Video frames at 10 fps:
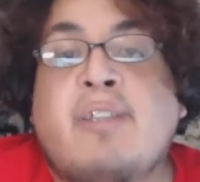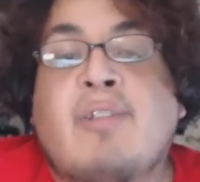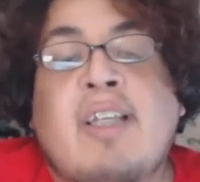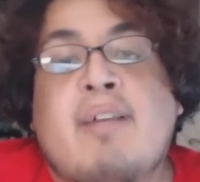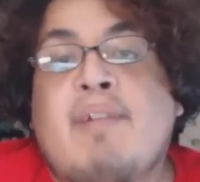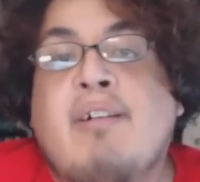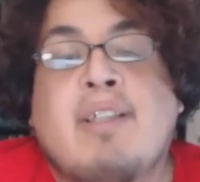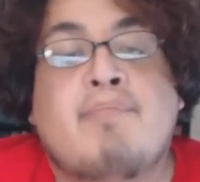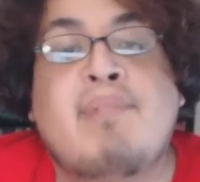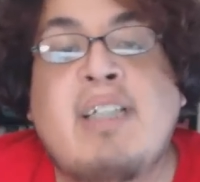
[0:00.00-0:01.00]
do you think if
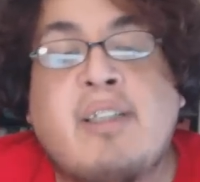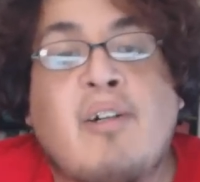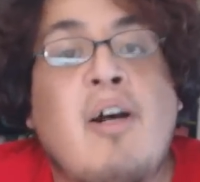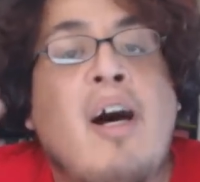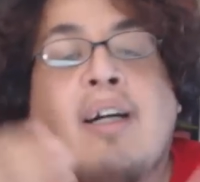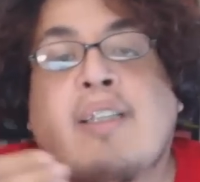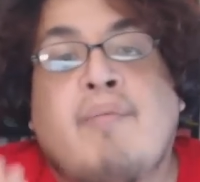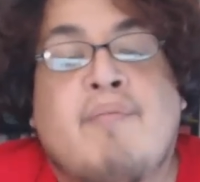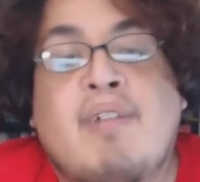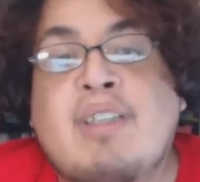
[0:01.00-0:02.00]
Erza Erza beats her on
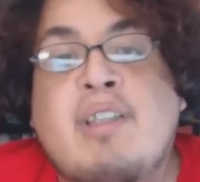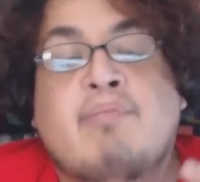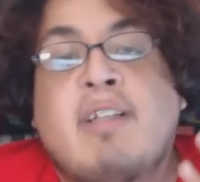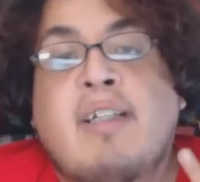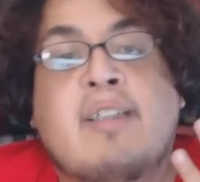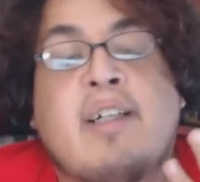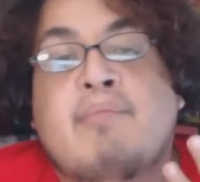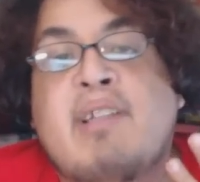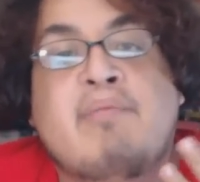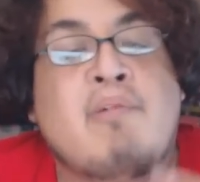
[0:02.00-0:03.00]
some friendship thing, it's
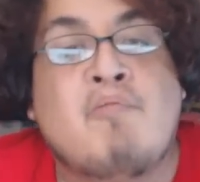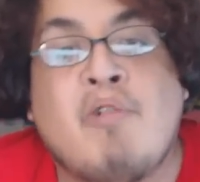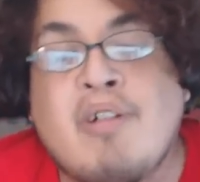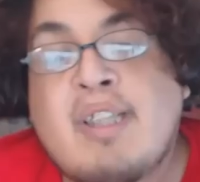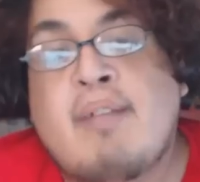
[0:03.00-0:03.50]
gonna be even worse.